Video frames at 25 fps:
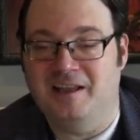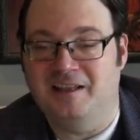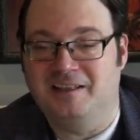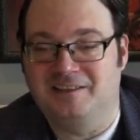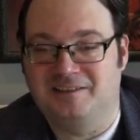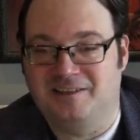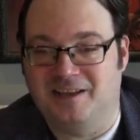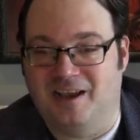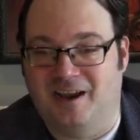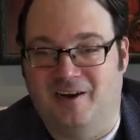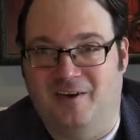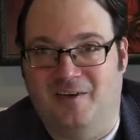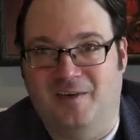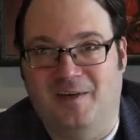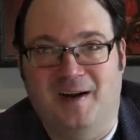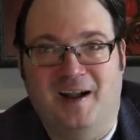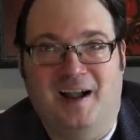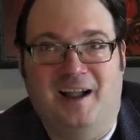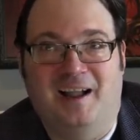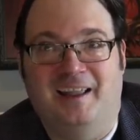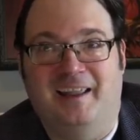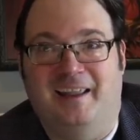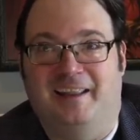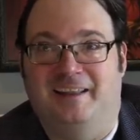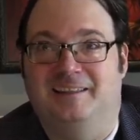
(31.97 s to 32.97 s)
So
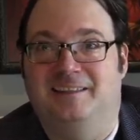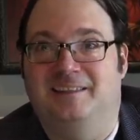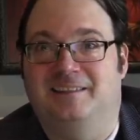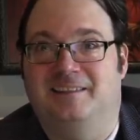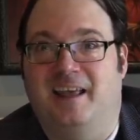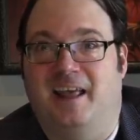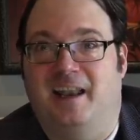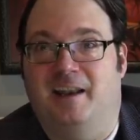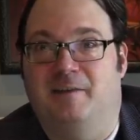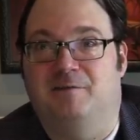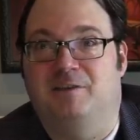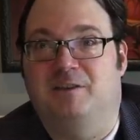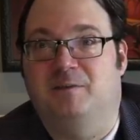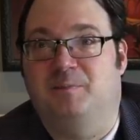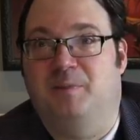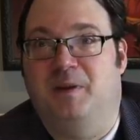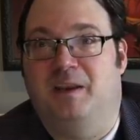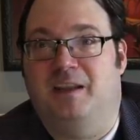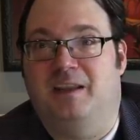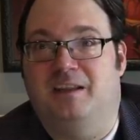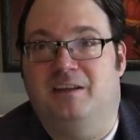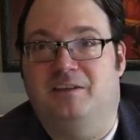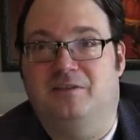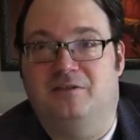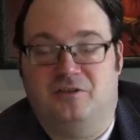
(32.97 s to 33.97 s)
instead of
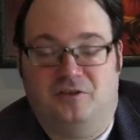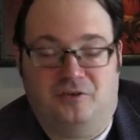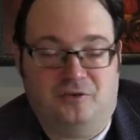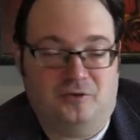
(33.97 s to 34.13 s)
speaking